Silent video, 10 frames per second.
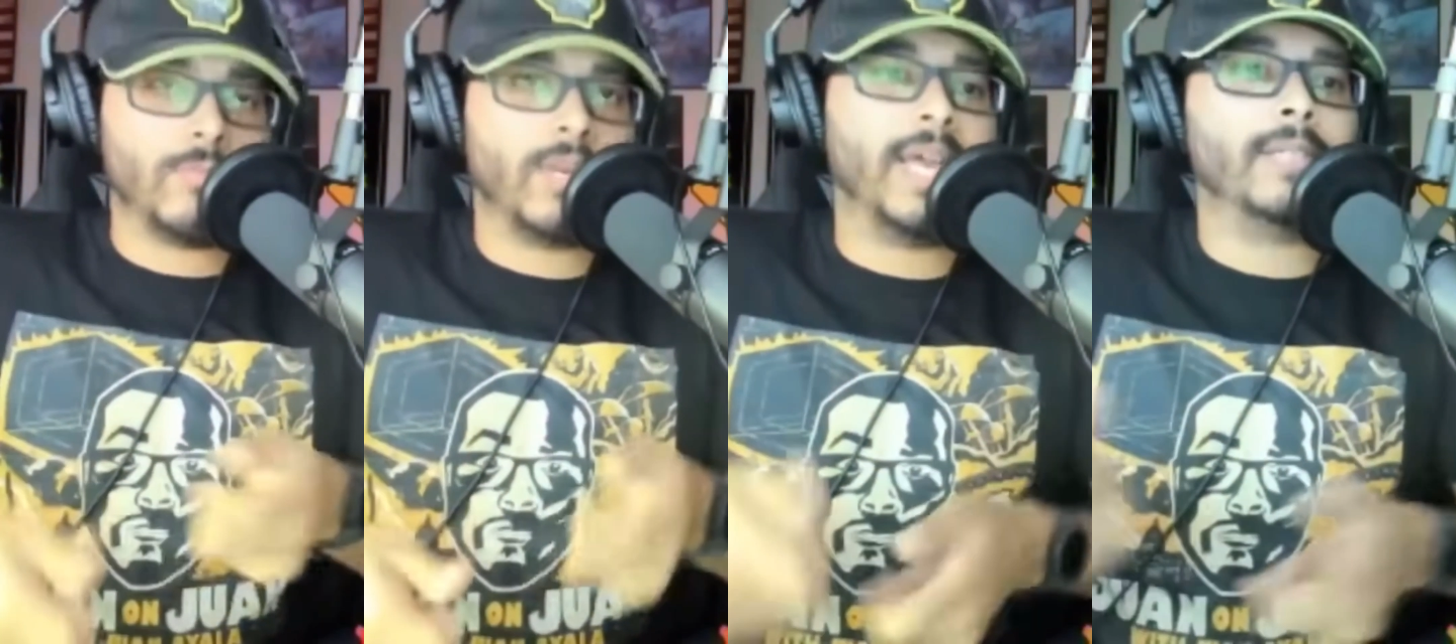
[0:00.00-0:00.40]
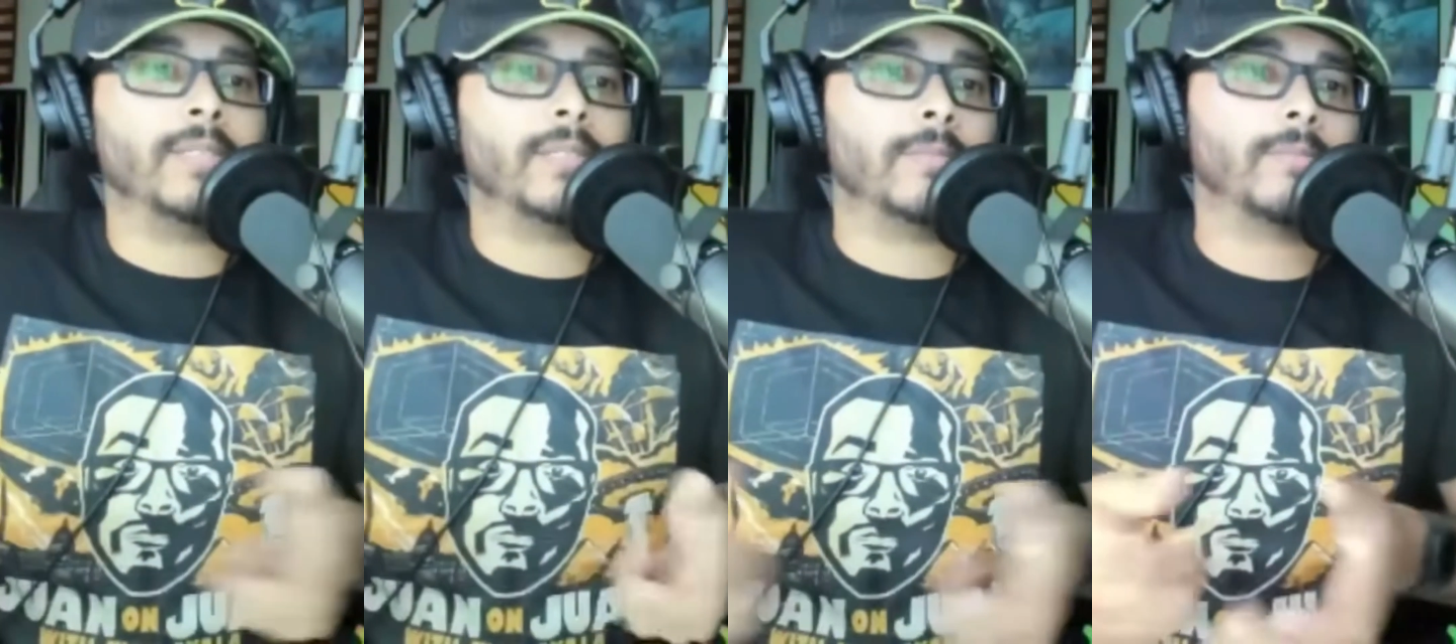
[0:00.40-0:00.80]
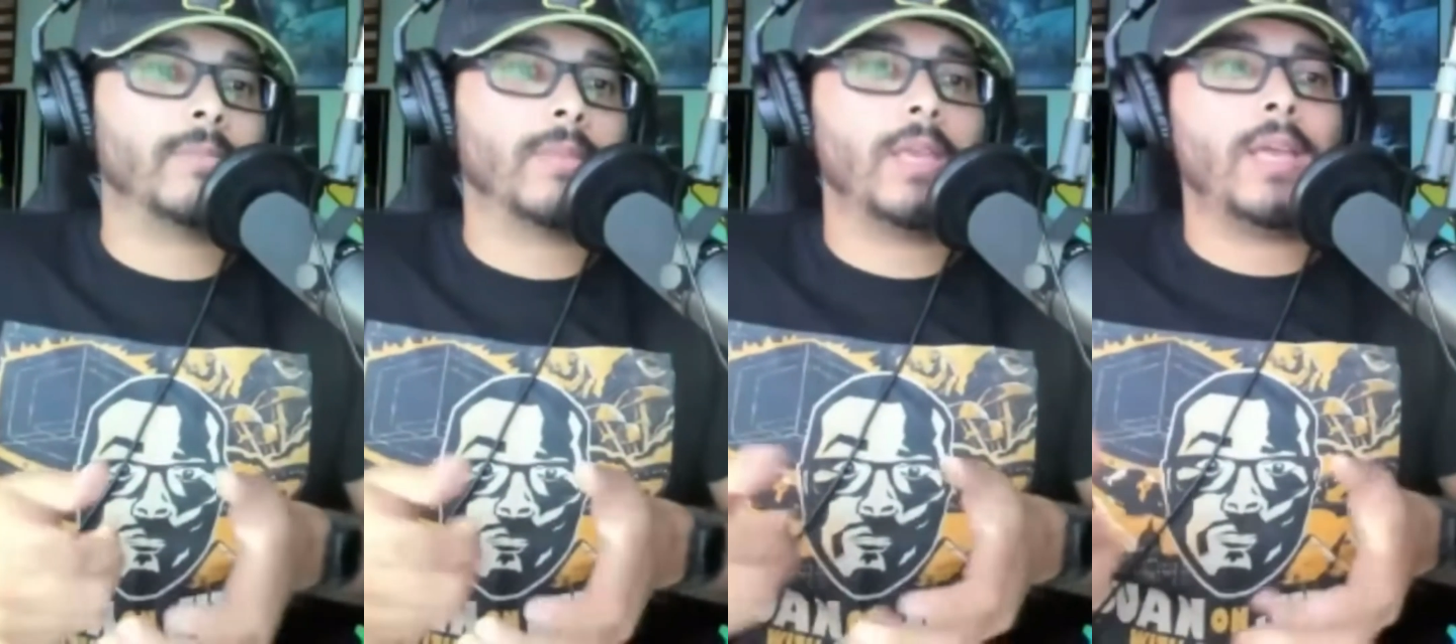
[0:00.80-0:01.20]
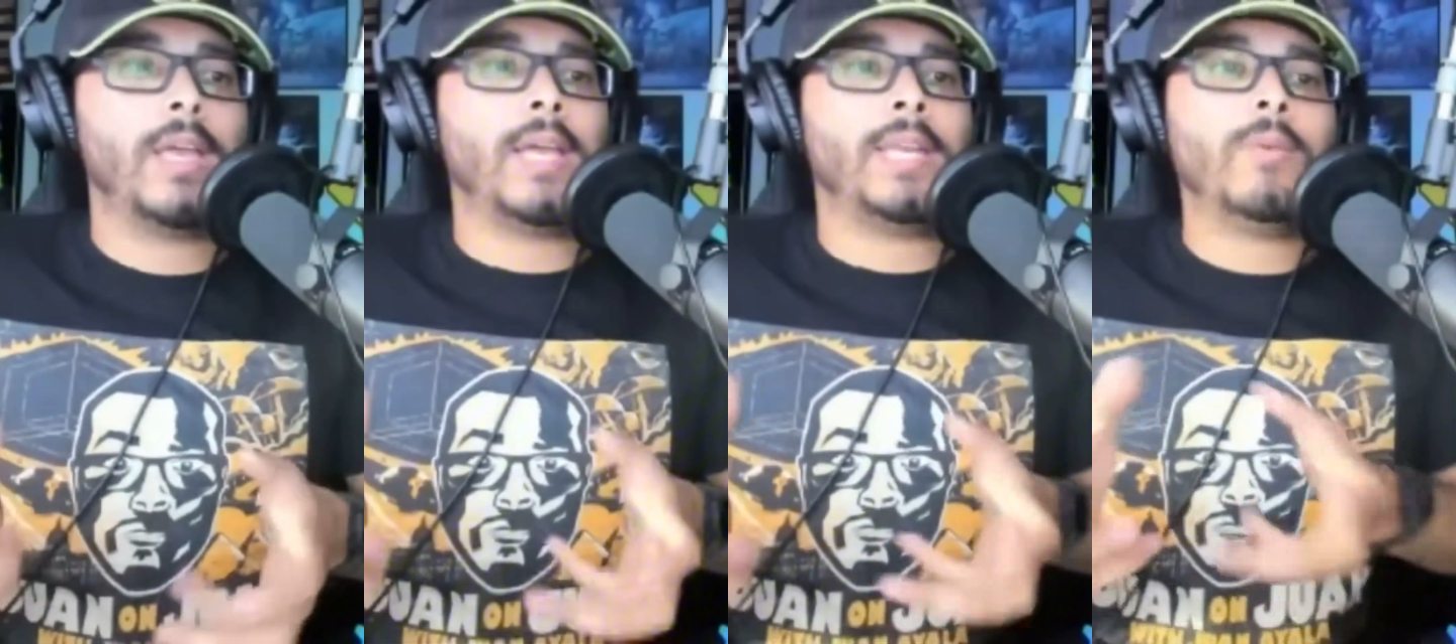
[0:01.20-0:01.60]
legs.
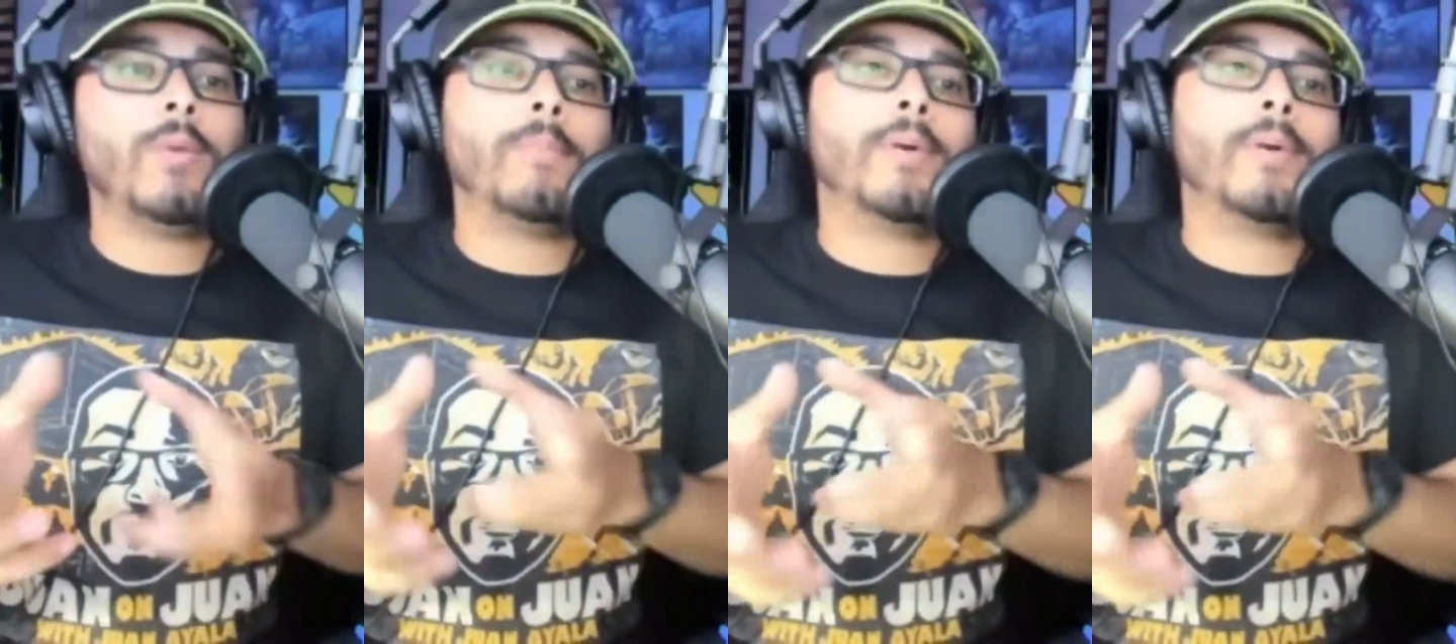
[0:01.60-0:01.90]
And he would